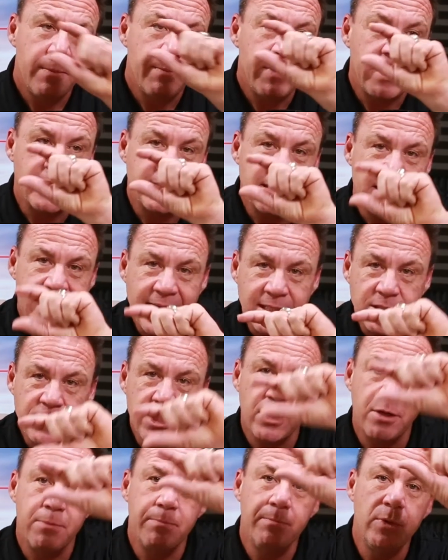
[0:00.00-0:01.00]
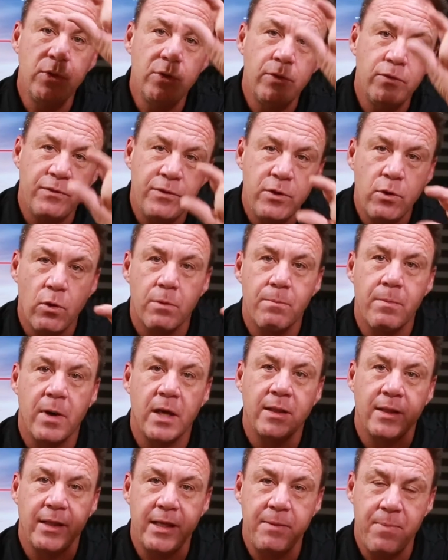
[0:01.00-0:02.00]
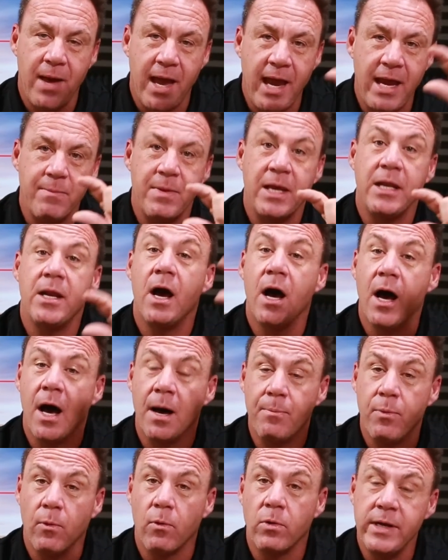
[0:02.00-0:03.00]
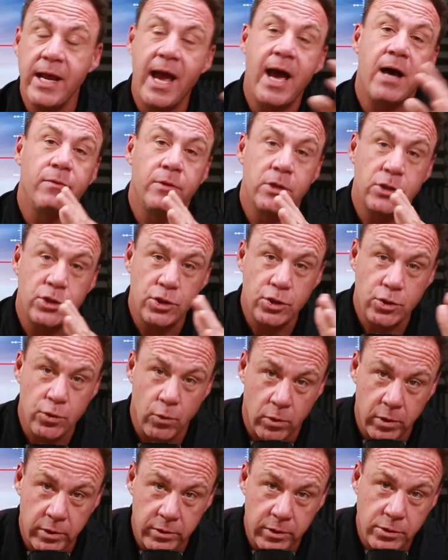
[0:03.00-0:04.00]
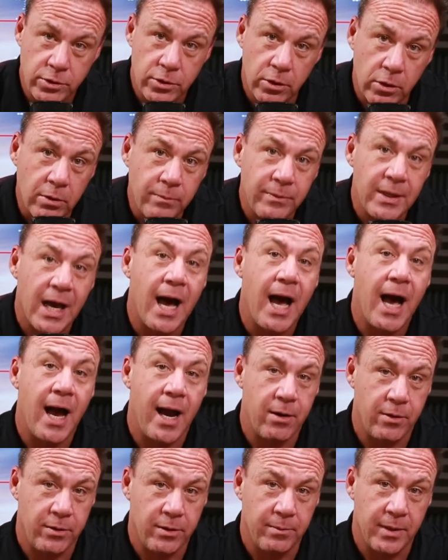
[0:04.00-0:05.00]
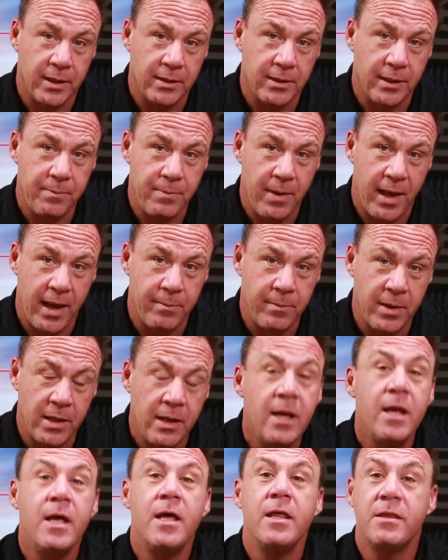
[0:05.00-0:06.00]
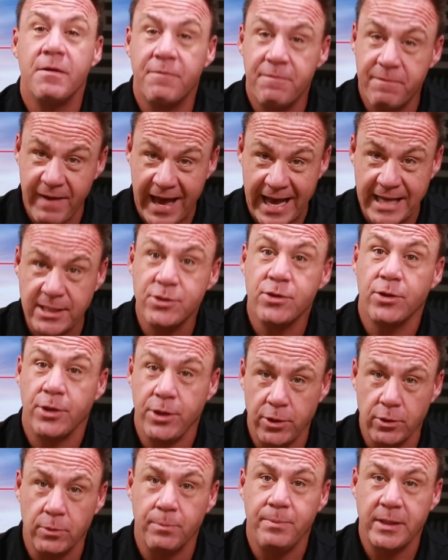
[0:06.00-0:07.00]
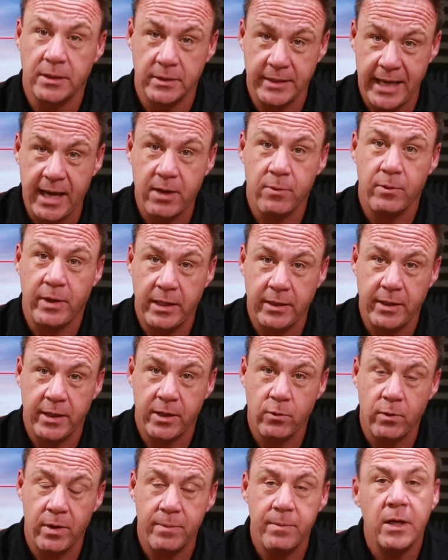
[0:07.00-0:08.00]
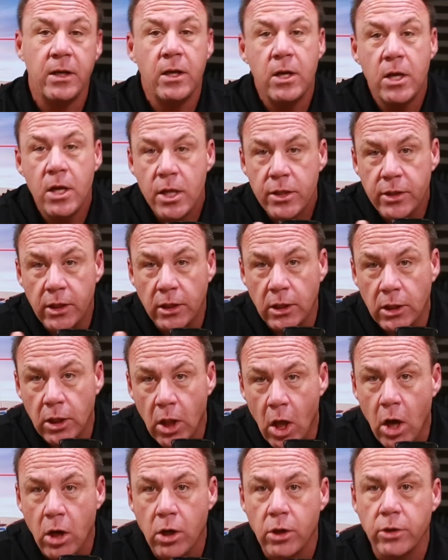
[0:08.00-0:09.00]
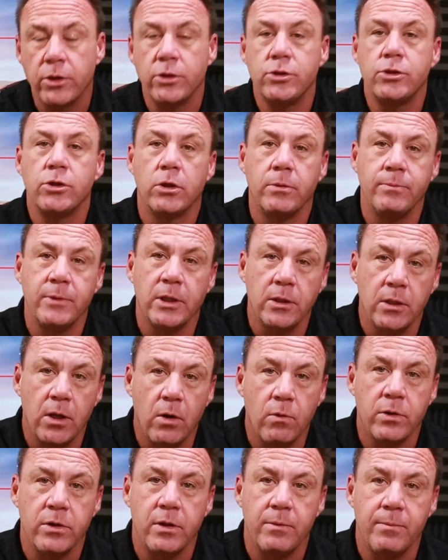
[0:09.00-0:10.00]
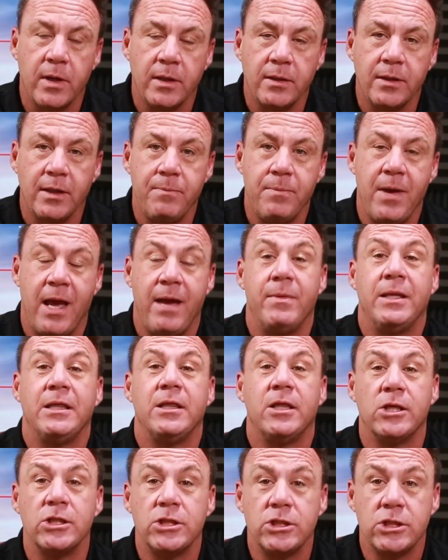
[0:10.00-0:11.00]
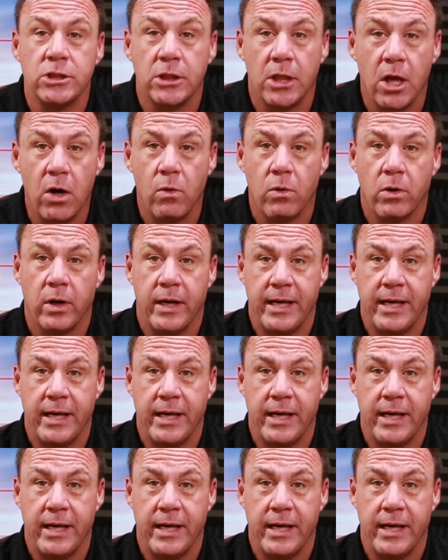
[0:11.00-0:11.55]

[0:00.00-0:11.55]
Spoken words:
because that's going to move your monthly payment up or down. The shorter the term, the higher the monthly payment, the faster you'll build equity in the equipment. The longer the term, the lower the monthly payment, the slower